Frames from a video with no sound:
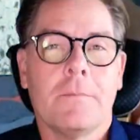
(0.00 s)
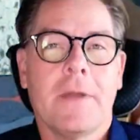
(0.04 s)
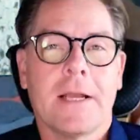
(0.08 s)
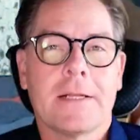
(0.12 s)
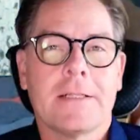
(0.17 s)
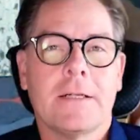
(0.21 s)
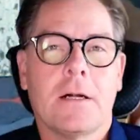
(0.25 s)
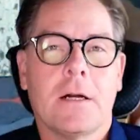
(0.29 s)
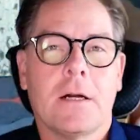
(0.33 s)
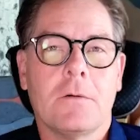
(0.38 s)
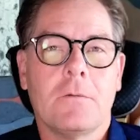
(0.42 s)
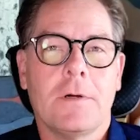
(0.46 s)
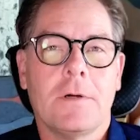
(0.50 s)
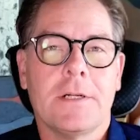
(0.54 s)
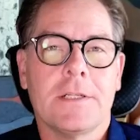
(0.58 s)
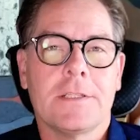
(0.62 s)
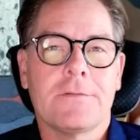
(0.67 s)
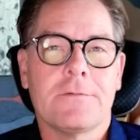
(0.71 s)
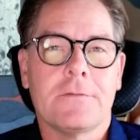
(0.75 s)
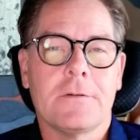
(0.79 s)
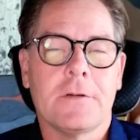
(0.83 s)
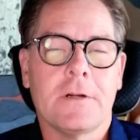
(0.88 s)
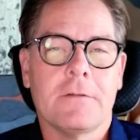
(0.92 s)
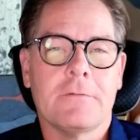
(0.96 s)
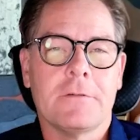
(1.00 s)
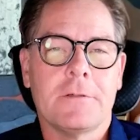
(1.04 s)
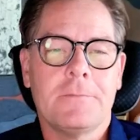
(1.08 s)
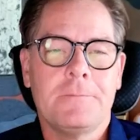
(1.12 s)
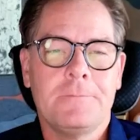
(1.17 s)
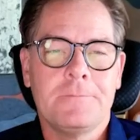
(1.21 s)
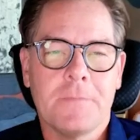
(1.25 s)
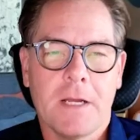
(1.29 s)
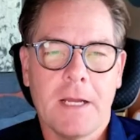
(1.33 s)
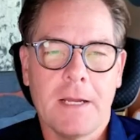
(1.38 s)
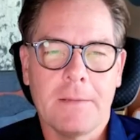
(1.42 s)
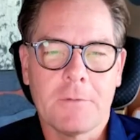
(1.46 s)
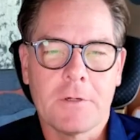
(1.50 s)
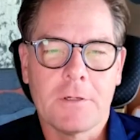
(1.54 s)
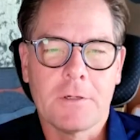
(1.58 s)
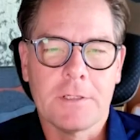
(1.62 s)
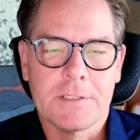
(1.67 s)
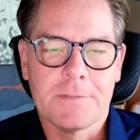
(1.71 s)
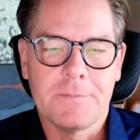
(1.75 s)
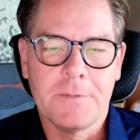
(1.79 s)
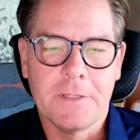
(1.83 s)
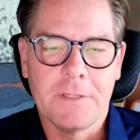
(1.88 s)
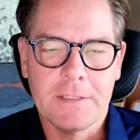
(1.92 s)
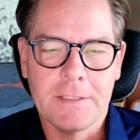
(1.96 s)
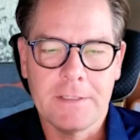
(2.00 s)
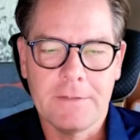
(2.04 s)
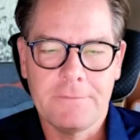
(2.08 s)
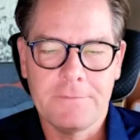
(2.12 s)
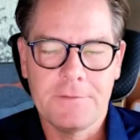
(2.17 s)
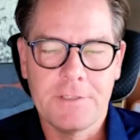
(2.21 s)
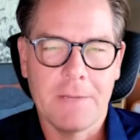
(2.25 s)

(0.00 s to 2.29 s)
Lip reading: back to Hardware is Forever. I'm Chris Bintliff.